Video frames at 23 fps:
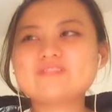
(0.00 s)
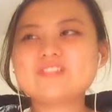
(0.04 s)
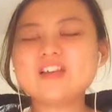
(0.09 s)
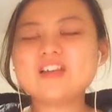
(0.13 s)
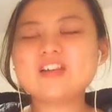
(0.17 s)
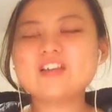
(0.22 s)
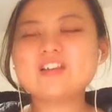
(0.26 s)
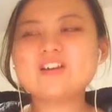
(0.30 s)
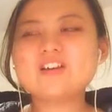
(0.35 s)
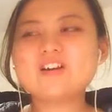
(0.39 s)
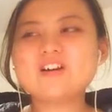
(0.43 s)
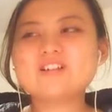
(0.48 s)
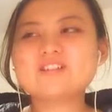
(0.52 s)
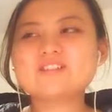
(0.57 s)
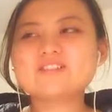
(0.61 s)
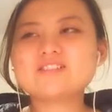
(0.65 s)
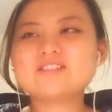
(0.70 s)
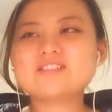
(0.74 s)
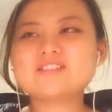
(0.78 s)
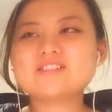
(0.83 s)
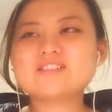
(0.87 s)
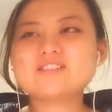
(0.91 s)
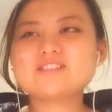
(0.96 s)
I
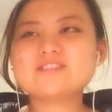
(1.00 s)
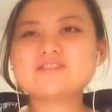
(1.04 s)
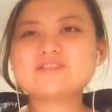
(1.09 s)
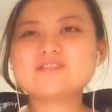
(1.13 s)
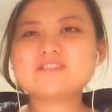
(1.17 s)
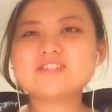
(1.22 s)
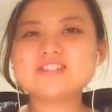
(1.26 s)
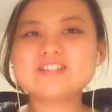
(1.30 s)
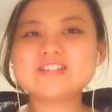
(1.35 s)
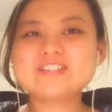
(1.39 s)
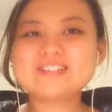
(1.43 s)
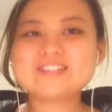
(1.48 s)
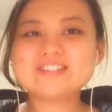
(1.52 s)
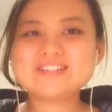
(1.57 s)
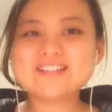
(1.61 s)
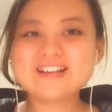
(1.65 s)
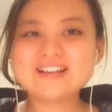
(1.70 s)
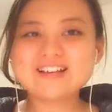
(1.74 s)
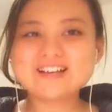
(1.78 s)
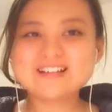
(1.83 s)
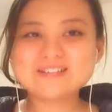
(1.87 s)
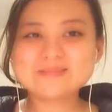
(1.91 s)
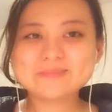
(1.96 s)
got
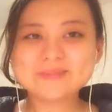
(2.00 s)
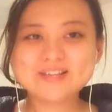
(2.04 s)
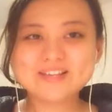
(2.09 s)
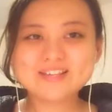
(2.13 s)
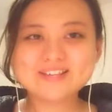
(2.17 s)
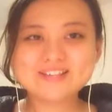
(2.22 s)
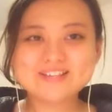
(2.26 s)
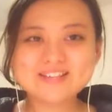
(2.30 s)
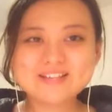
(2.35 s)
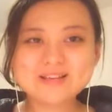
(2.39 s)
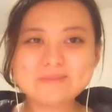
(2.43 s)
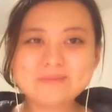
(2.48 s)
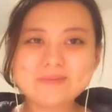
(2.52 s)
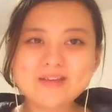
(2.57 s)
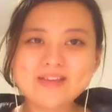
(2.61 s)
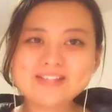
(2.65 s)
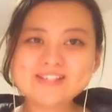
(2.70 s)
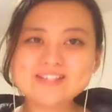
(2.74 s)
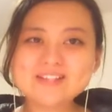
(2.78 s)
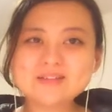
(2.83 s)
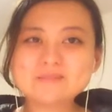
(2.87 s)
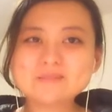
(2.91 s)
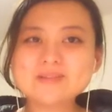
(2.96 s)
criticized because I
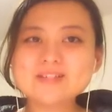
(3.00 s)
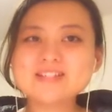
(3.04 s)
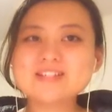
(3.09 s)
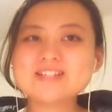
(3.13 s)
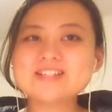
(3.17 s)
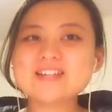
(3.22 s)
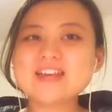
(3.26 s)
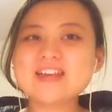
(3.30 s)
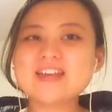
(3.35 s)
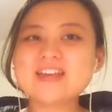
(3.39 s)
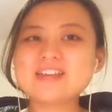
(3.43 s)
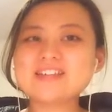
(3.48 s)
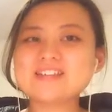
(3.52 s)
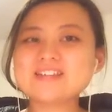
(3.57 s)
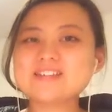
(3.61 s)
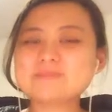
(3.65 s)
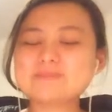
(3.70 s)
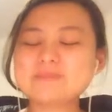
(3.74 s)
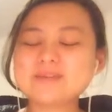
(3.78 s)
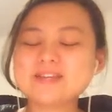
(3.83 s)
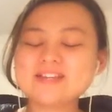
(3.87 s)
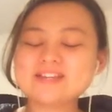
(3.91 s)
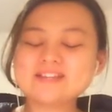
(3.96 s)
made some mistakes,
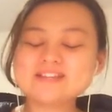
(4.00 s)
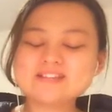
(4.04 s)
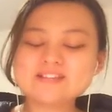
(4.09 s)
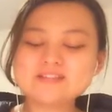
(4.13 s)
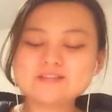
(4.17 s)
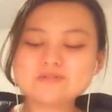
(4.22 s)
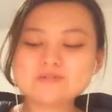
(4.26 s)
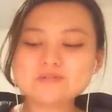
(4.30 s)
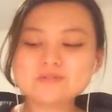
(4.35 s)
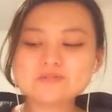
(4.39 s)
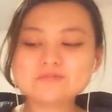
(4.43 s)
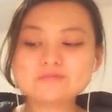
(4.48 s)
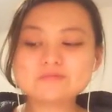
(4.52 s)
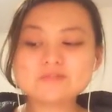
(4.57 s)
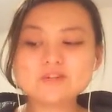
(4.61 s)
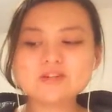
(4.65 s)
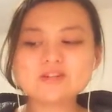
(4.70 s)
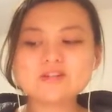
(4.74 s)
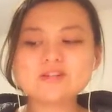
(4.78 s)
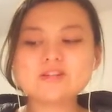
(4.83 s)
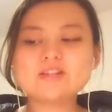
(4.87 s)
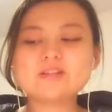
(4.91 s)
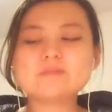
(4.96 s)
because it was
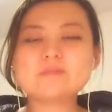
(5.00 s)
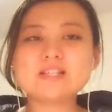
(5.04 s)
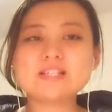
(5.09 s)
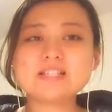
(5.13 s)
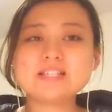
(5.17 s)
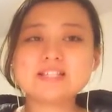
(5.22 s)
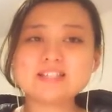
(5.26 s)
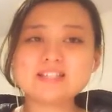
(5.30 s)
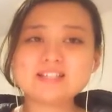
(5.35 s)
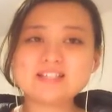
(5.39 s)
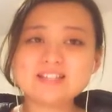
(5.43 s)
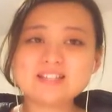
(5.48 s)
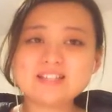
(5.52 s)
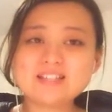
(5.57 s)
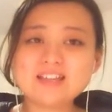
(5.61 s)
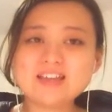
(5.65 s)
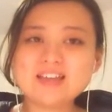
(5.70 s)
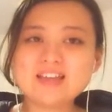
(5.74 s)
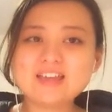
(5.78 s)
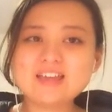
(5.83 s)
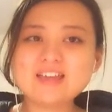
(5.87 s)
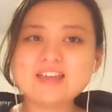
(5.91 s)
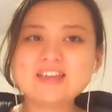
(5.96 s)
really busy
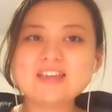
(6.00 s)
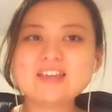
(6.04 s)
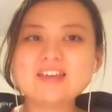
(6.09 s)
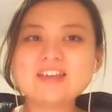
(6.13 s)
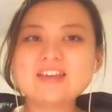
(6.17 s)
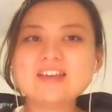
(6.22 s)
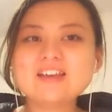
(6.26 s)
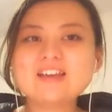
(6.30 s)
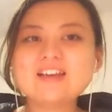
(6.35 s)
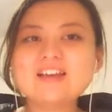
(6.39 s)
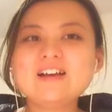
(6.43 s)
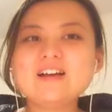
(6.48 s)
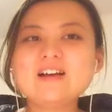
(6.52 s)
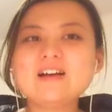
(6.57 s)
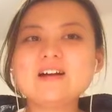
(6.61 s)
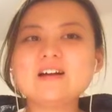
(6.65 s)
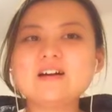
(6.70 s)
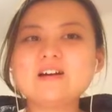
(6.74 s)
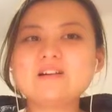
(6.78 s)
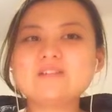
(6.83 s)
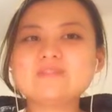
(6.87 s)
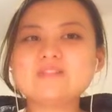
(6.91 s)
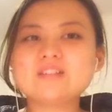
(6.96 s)
today,
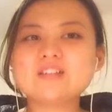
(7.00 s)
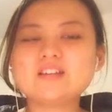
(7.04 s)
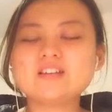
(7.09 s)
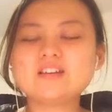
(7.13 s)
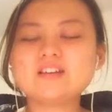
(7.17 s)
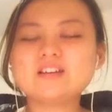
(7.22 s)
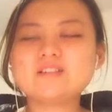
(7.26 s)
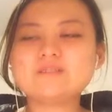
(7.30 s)
and